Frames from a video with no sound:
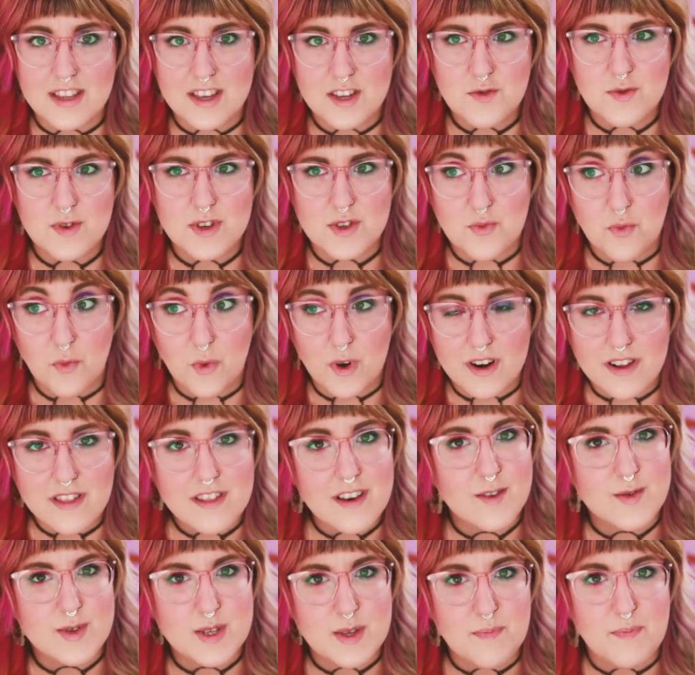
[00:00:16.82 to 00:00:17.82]
This was one of
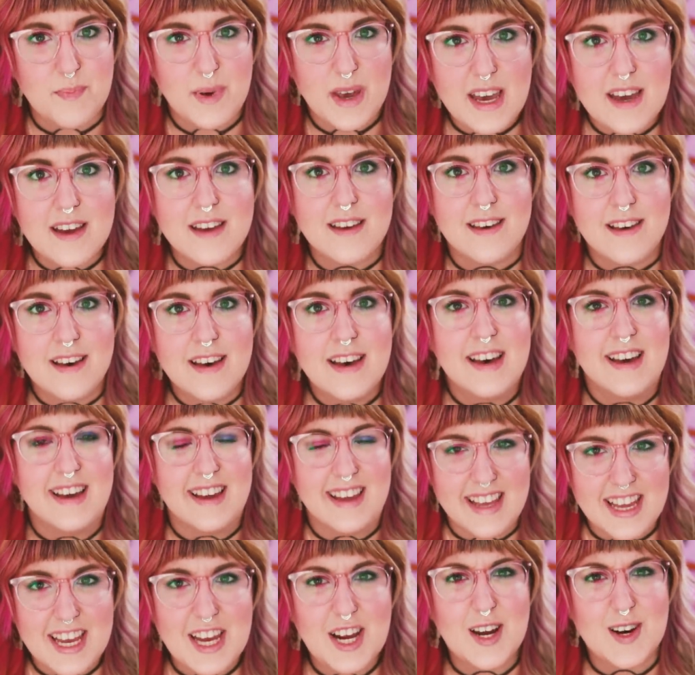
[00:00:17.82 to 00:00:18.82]
those big
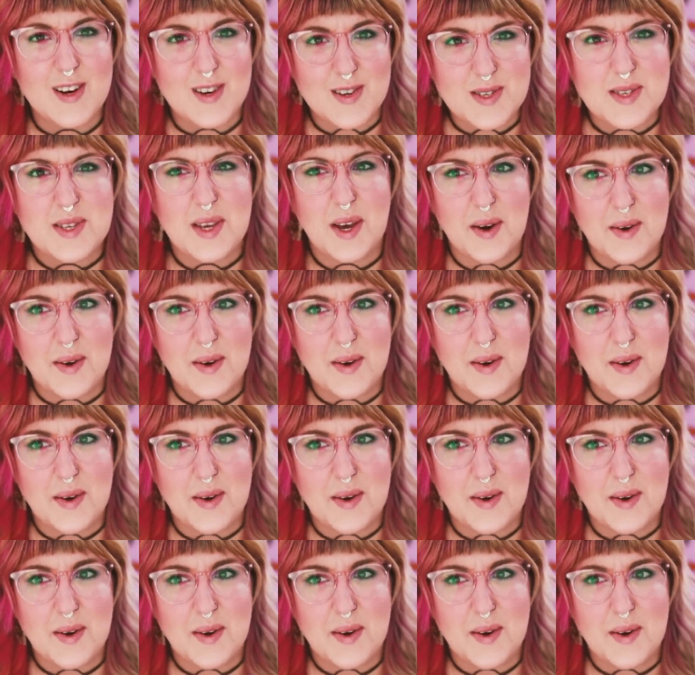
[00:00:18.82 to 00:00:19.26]
years,